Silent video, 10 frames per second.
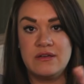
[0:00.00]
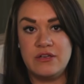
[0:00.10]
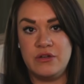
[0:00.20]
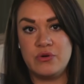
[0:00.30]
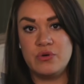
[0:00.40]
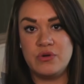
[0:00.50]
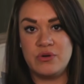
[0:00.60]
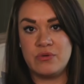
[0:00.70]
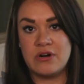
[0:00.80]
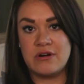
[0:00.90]
who
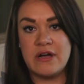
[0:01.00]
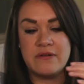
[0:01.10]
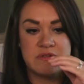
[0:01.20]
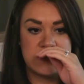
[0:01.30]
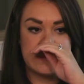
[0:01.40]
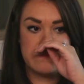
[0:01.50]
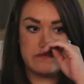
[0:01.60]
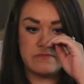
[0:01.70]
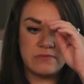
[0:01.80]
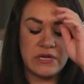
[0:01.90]
you were.
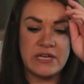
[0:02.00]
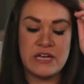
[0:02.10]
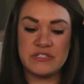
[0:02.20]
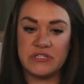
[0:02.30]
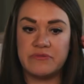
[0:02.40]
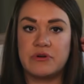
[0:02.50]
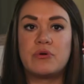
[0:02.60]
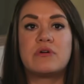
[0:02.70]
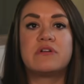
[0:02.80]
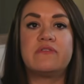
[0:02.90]
I actually
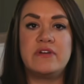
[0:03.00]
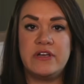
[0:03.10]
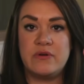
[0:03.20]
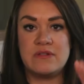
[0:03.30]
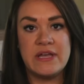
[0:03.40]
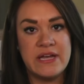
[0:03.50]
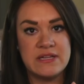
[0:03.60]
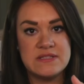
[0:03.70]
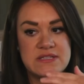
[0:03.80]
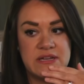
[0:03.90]
recorded a video with
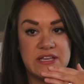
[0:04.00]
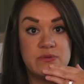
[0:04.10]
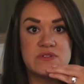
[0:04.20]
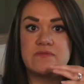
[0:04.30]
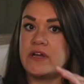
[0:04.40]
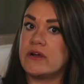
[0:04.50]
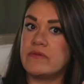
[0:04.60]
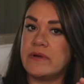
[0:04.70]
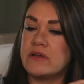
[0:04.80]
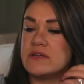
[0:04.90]
Lance, and he was very
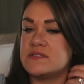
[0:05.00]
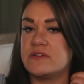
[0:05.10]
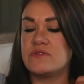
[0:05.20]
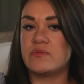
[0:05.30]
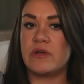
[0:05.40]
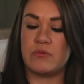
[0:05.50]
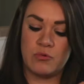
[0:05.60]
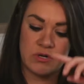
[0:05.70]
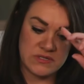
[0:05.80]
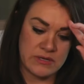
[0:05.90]
rebellious. He was way
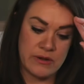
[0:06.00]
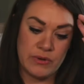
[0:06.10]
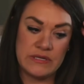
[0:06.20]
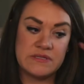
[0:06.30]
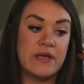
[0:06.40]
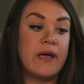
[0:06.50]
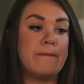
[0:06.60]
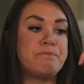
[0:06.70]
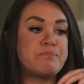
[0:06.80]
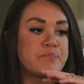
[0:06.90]
worse than I was.
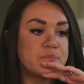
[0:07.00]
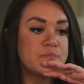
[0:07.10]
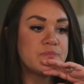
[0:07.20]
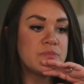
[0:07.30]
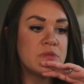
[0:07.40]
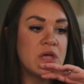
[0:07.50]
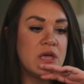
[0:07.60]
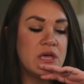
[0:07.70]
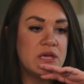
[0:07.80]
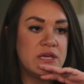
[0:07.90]
And
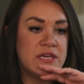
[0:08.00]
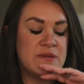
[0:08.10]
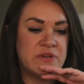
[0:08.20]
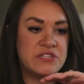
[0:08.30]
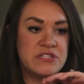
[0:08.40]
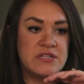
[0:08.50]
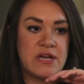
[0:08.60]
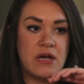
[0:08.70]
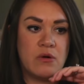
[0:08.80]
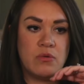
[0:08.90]
he mentioned
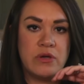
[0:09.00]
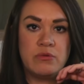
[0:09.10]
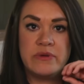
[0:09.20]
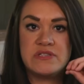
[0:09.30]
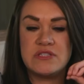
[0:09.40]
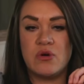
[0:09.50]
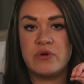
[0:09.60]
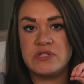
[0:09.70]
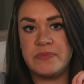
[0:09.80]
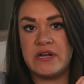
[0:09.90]
how it would be so
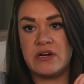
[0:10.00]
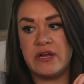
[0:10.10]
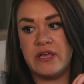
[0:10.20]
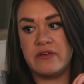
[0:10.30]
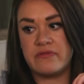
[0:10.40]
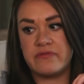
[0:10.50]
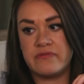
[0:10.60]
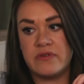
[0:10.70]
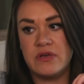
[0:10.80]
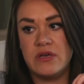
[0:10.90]
much better
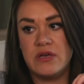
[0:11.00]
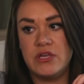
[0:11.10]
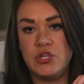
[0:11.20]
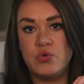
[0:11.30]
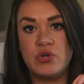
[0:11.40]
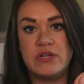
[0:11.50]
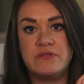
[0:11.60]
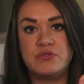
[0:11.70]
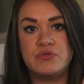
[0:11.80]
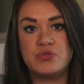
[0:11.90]
if you could
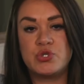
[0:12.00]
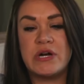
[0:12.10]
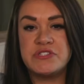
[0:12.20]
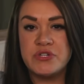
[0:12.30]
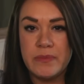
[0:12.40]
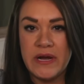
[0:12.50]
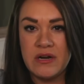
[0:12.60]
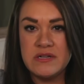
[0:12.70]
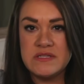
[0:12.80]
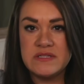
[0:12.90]
trust your
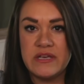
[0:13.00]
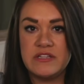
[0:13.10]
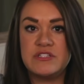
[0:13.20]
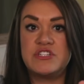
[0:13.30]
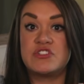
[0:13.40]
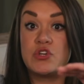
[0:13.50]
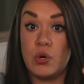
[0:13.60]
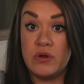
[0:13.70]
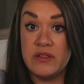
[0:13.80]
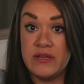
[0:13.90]
parents to just
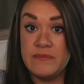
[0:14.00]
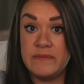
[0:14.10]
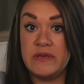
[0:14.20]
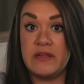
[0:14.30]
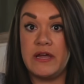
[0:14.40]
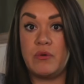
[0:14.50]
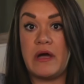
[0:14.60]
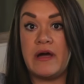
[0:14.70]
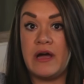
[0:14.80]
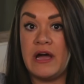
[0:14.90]
go to them and be like,
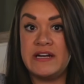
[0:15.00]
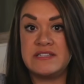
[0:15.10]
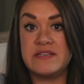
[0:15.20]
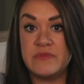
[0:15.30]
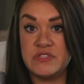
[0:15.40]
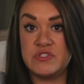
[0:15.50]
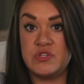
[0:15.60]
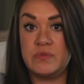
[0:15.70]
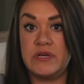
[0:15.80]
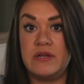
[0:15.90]
I did something
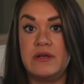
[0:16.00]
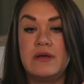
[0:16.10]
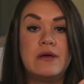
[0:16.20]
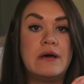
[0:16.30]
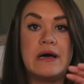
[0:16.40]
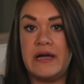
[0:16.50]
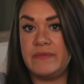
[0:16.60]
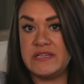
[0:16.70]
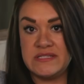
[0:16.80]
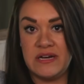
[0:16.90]
stupid. I
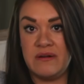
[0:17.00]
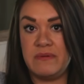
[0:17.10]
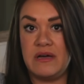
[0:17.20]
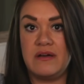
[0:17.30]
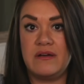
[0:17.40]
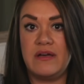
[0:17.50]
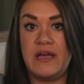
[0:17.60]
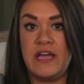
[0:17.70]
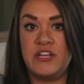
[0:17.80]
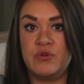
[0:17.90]
messed up.
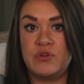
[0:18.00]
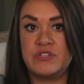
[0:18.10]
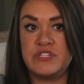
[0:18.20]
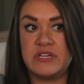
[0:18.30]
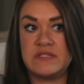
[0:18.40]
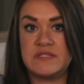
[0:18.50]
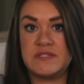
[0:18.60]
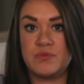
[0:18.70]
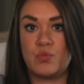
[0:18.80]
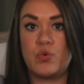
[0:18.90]
And you could
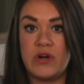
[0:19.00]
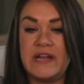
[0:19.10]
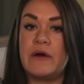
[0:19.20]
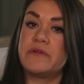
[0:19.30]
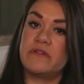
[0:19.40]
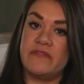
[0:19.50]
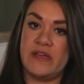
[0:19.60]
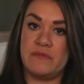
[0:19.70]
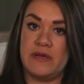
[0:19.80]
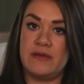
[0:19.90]
just work it out with your
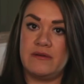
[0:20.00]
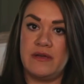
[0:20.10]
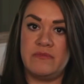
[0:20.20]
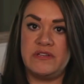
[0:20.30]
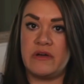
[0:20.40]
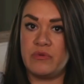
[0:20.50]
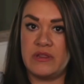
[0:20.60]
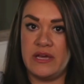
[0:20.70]
family and be done with it.